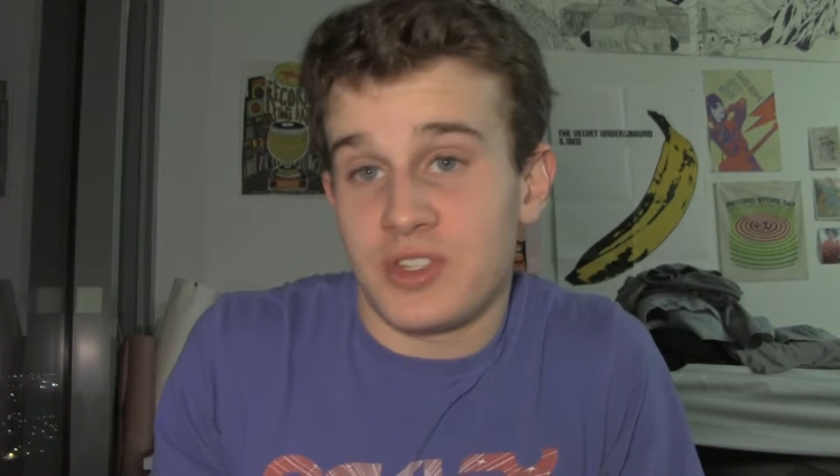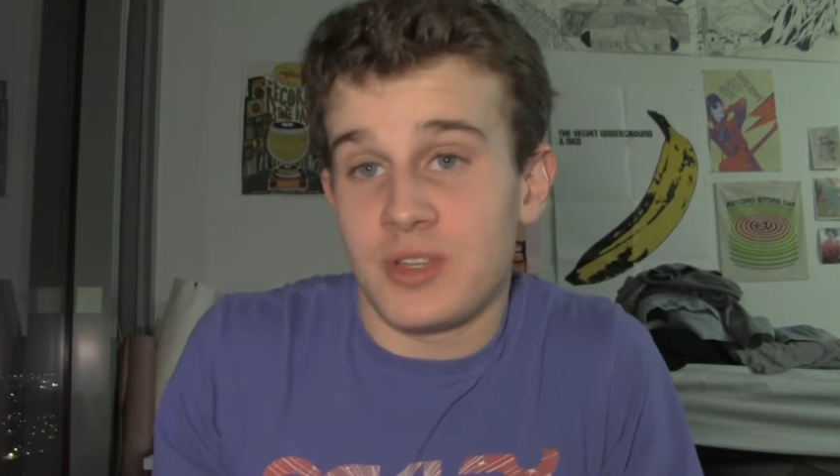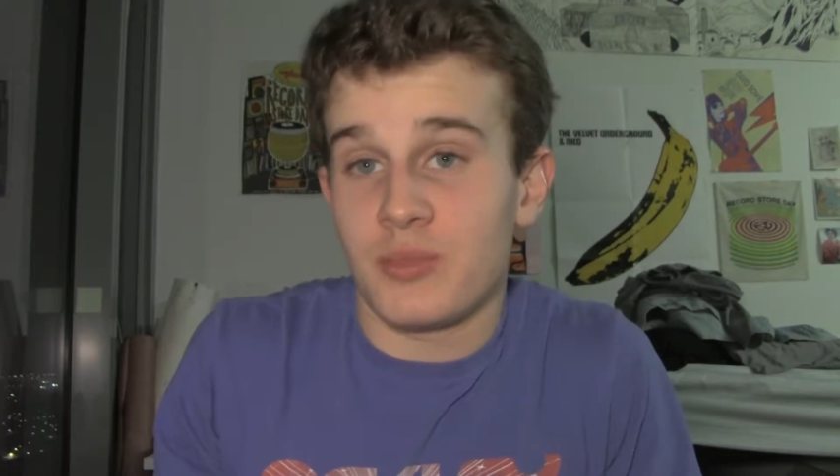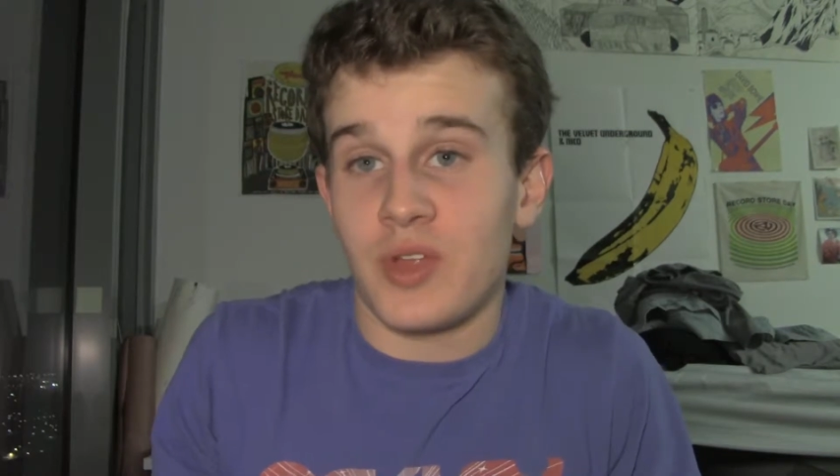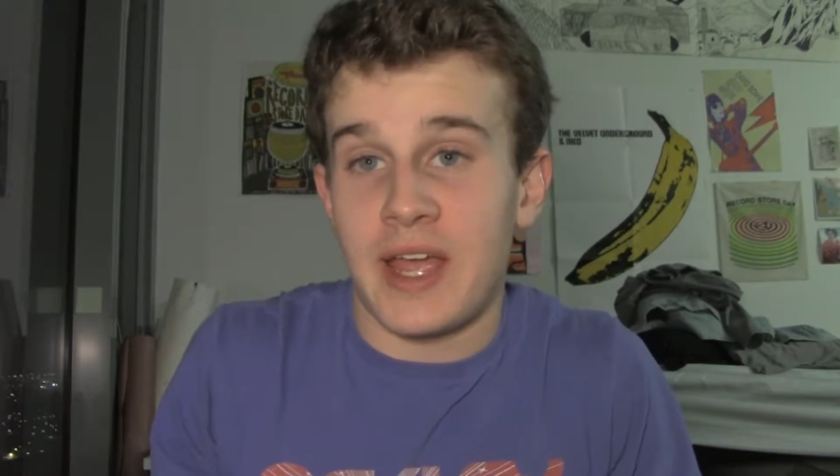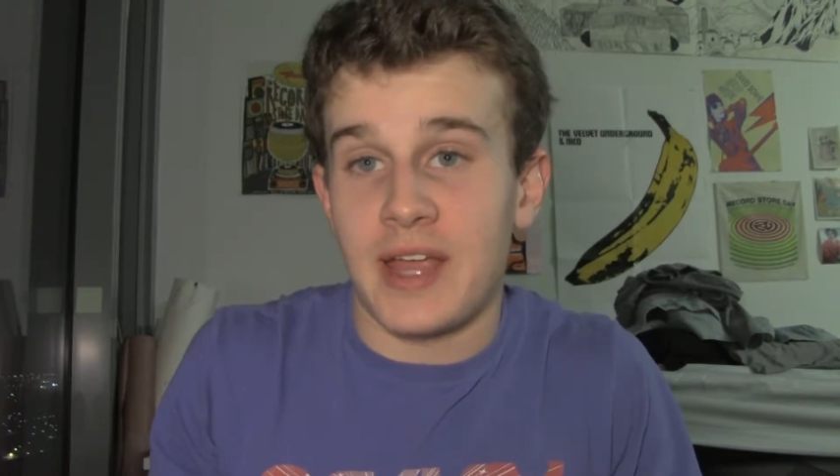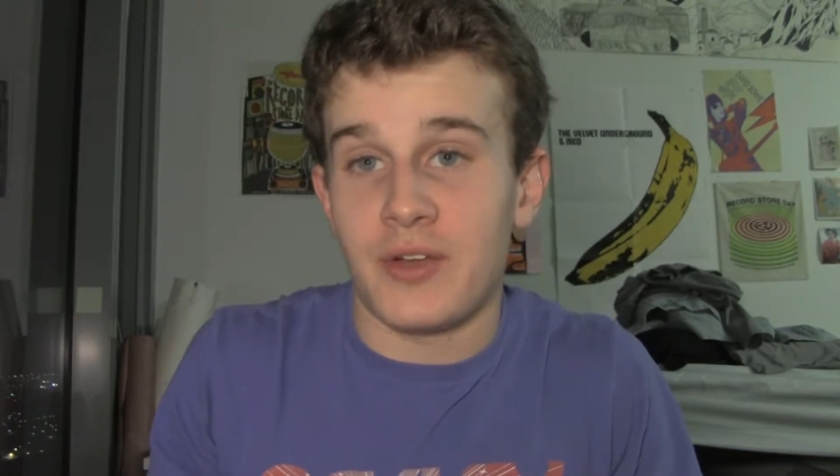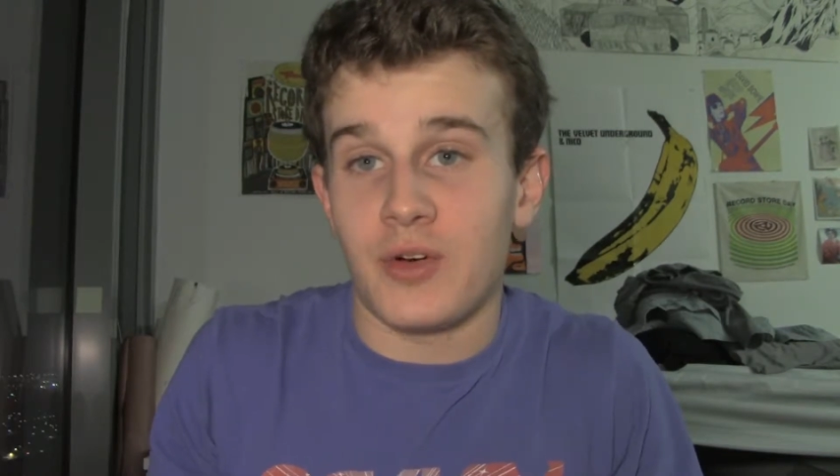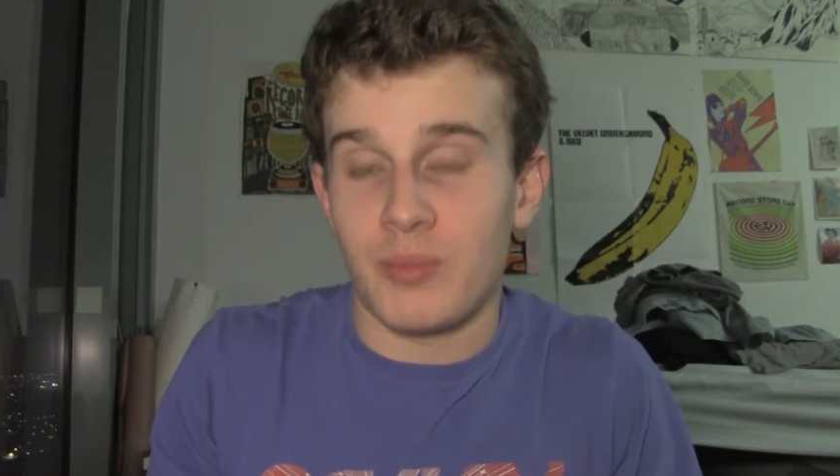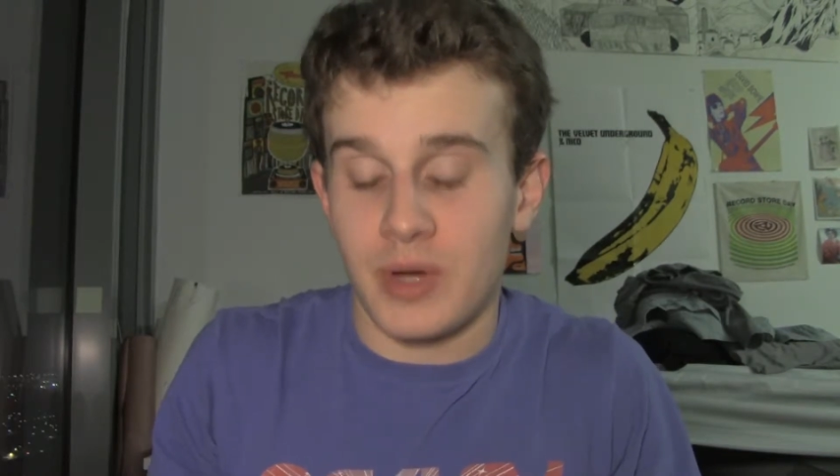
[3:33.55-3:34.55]
simple
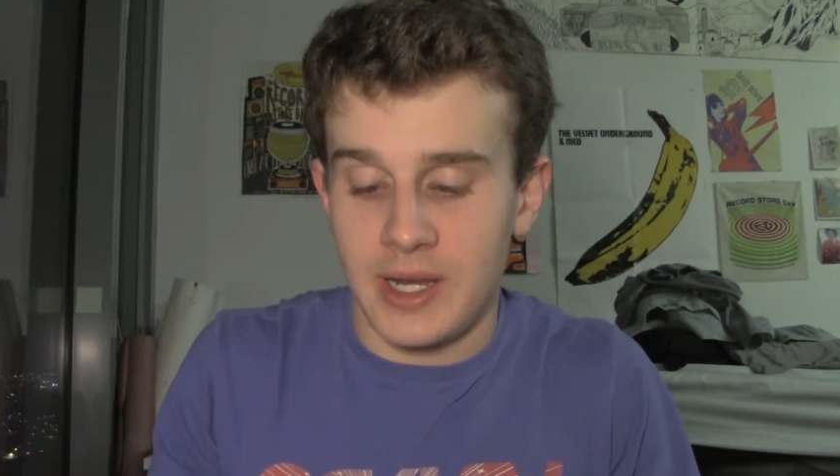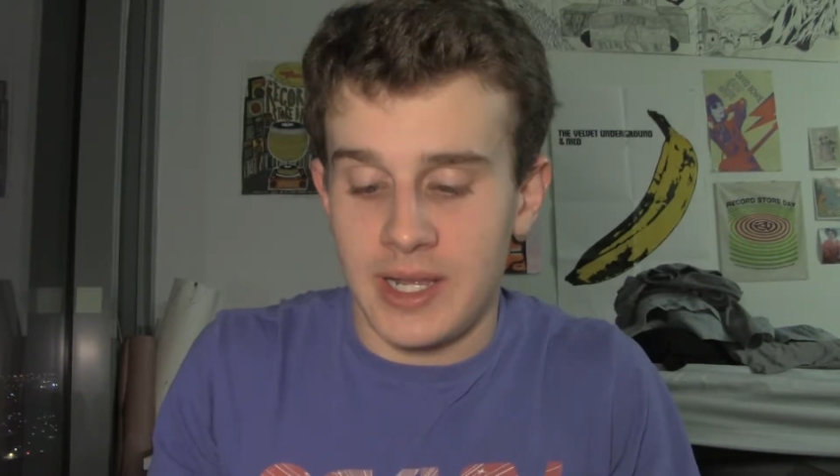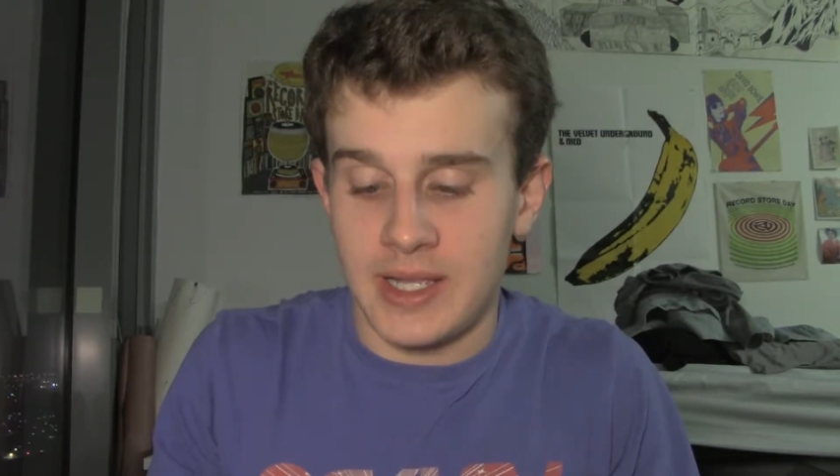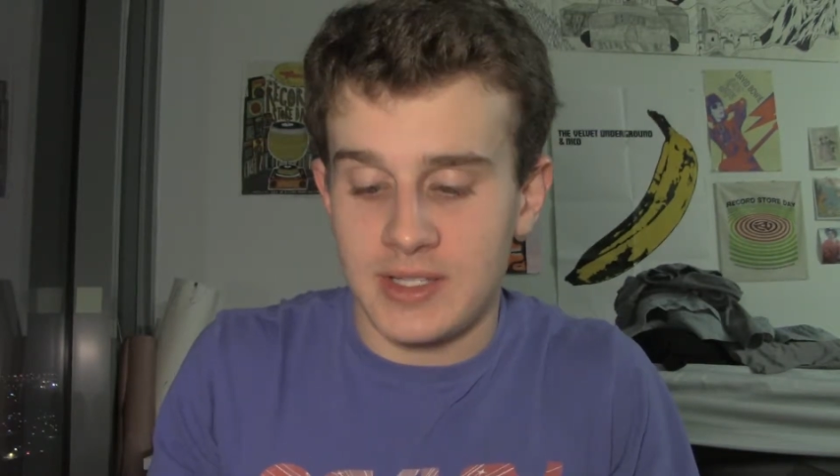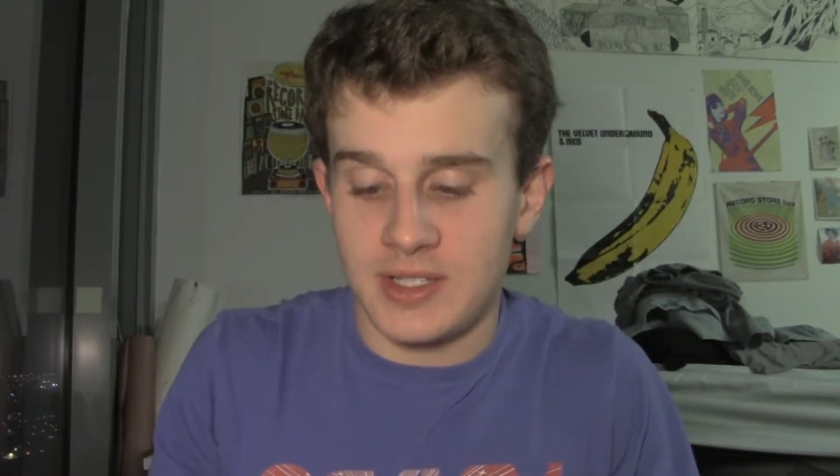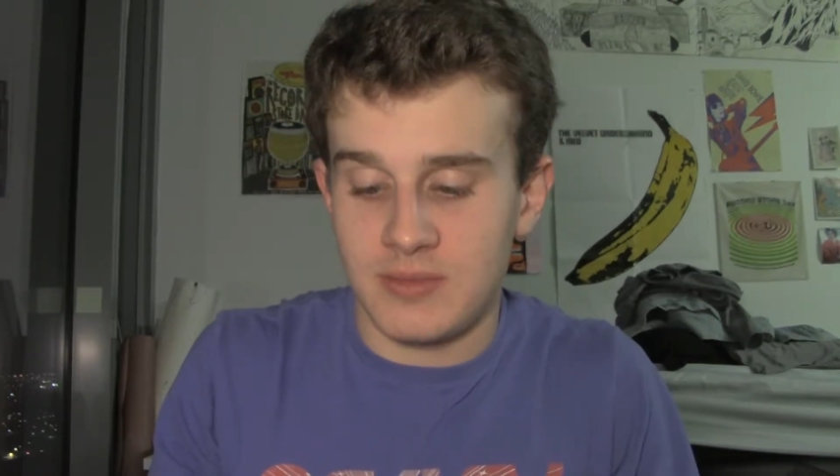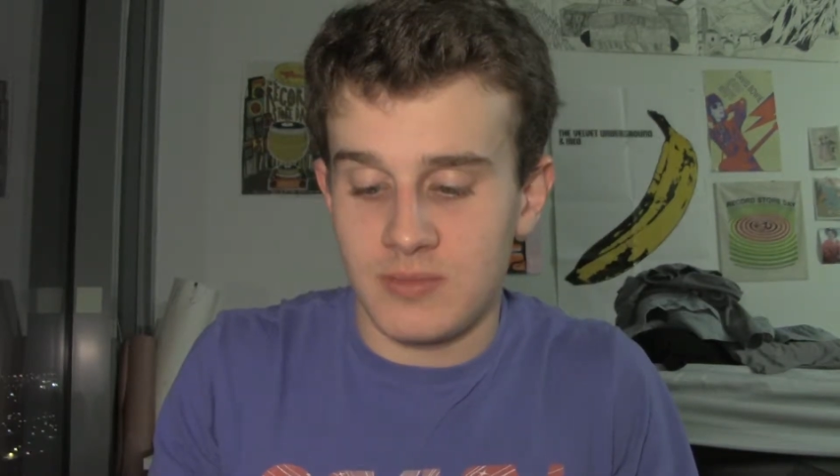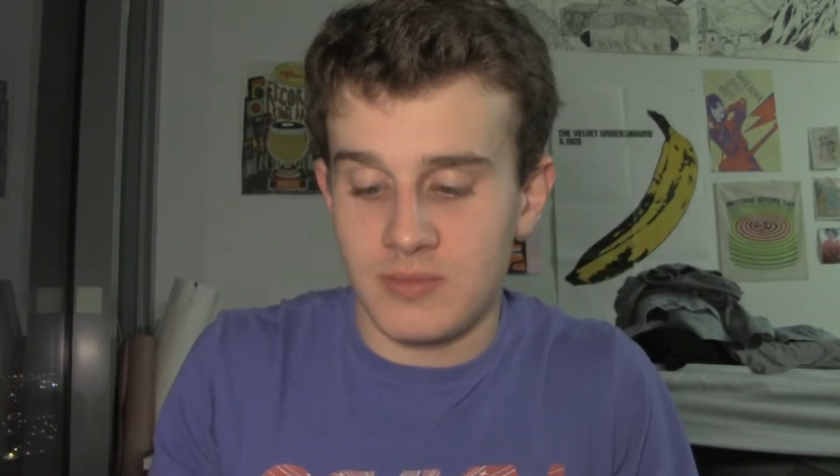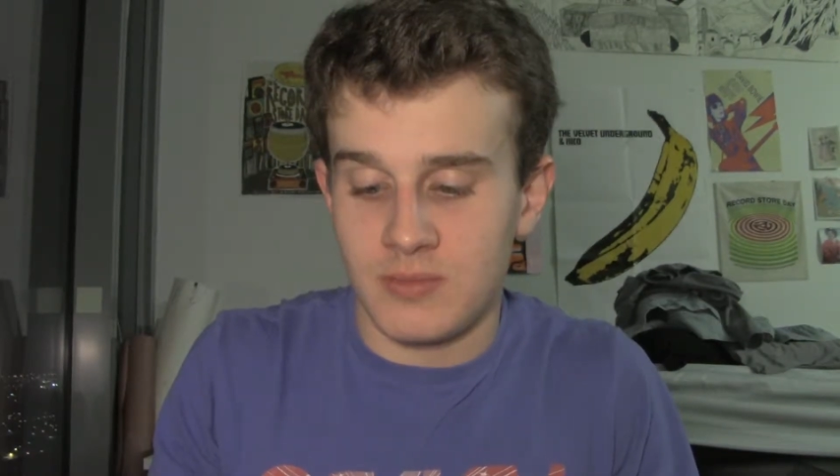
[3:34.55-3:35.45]
handle, but it's